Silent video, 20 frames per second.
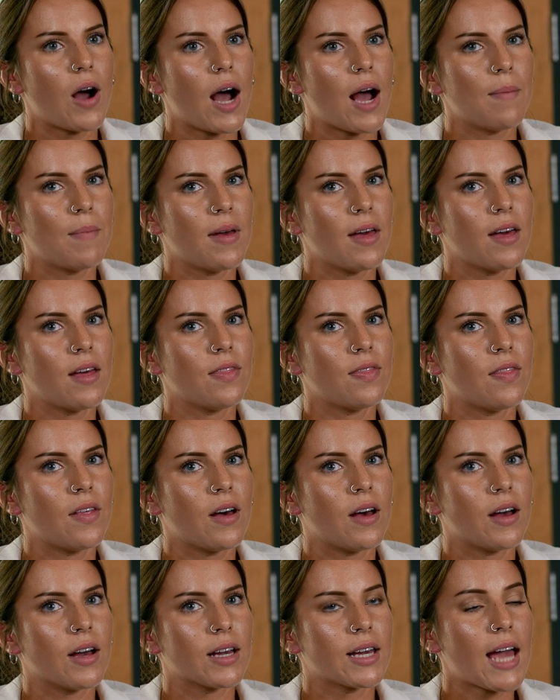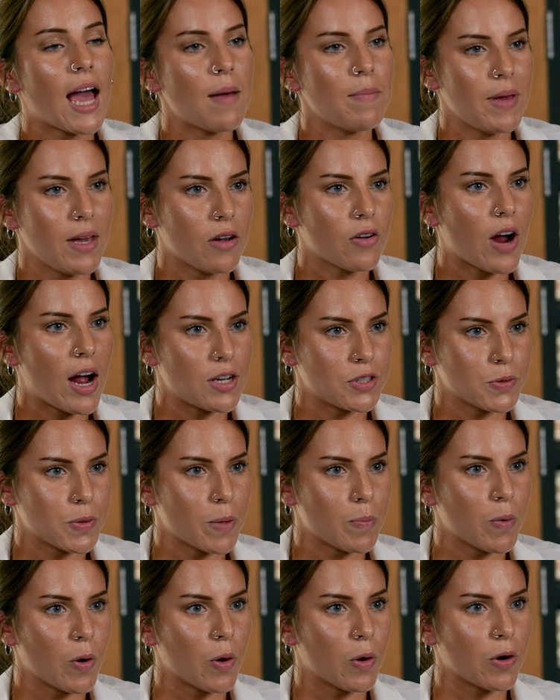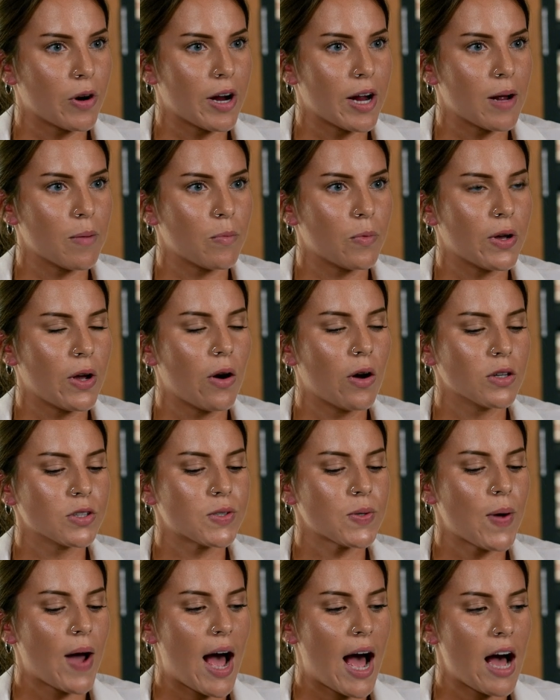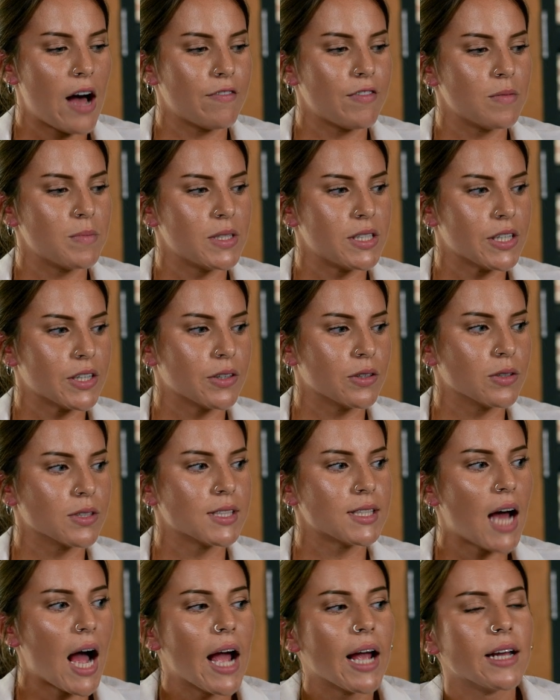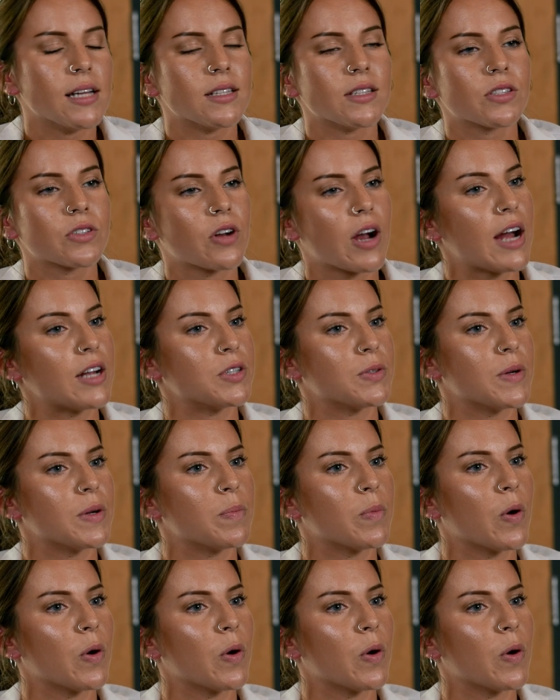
I'm in the ChemE graduate program. We also have a material science graduate